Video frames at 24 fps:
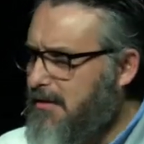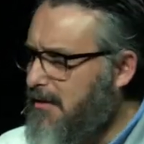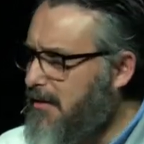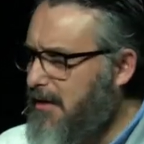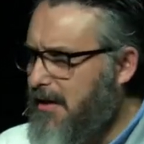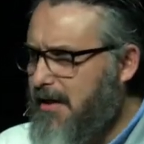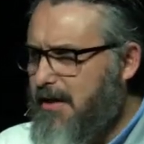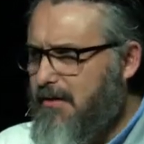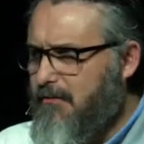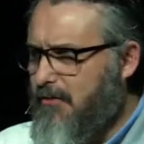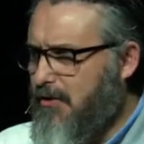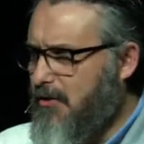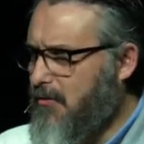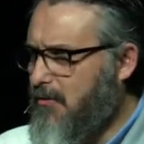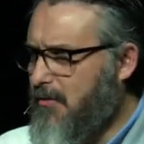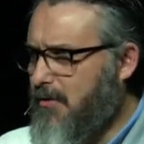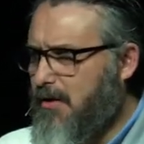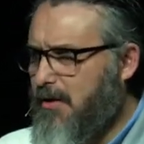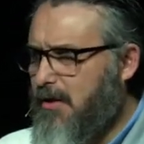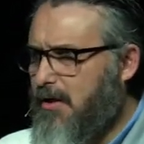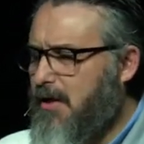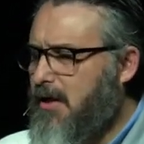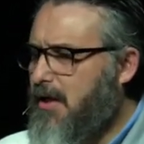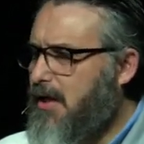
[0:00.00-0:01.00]
He doesn't
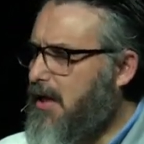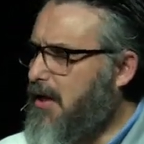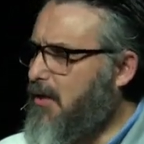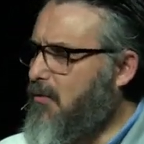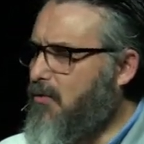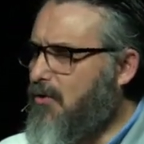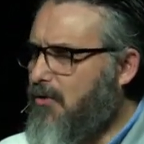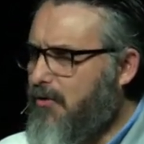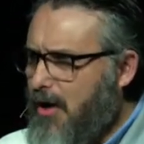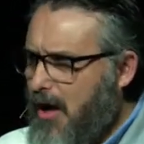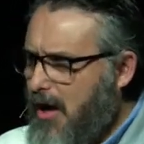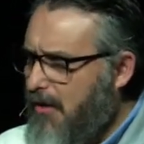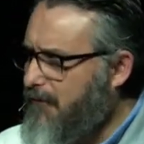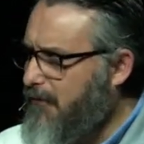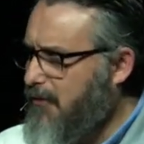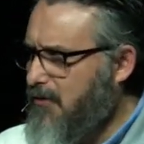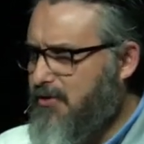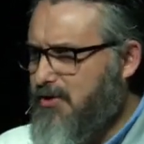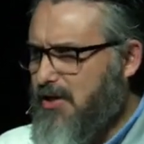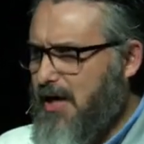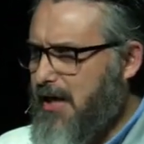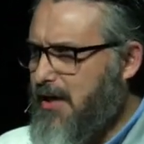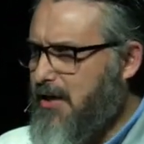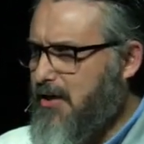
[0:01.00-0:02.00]
leave you, He
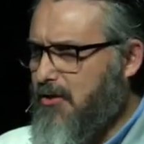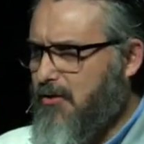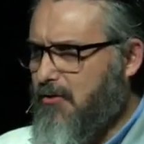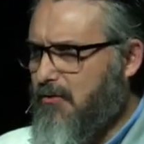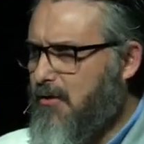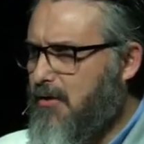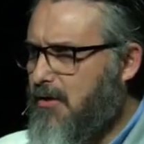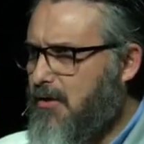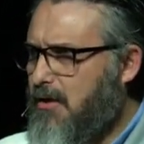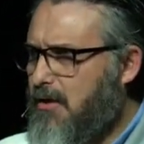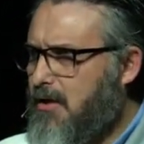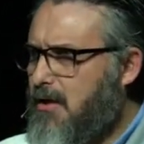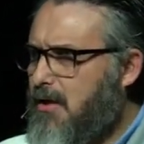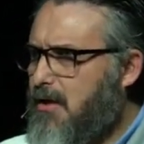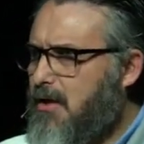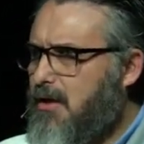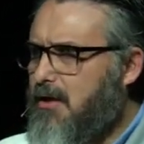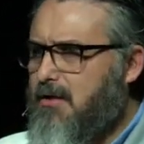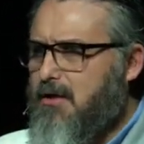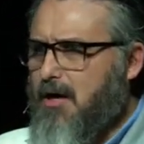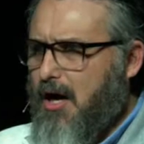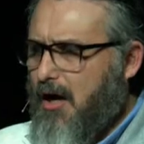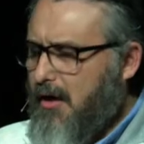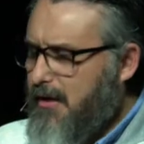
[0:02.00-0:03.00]
will not forsake you.
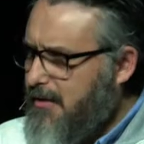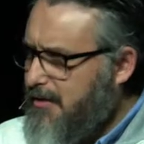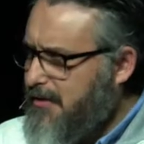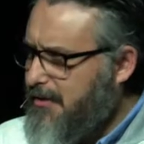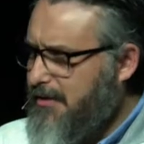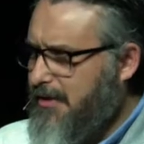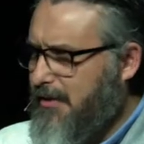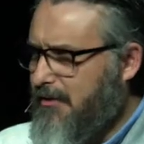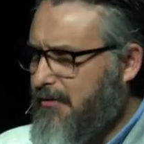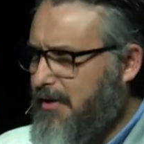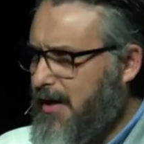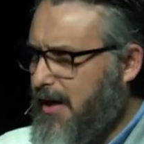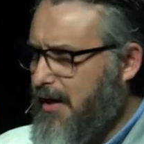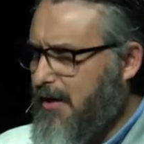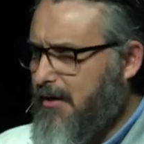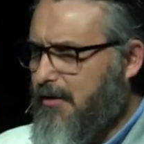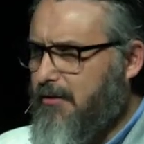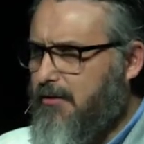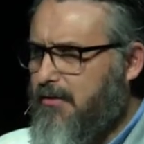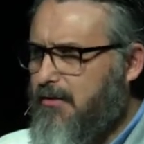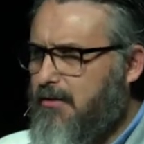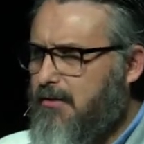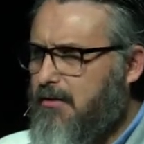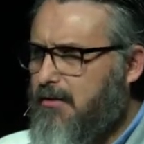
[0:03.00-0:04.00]
God is
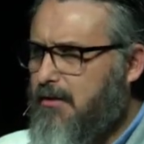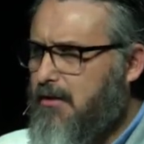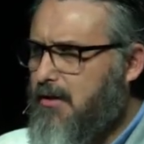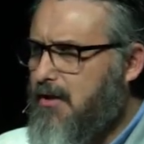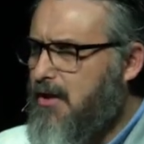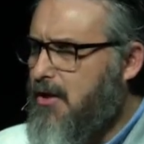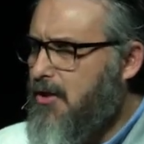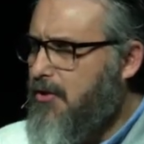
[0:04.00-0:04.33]
still there.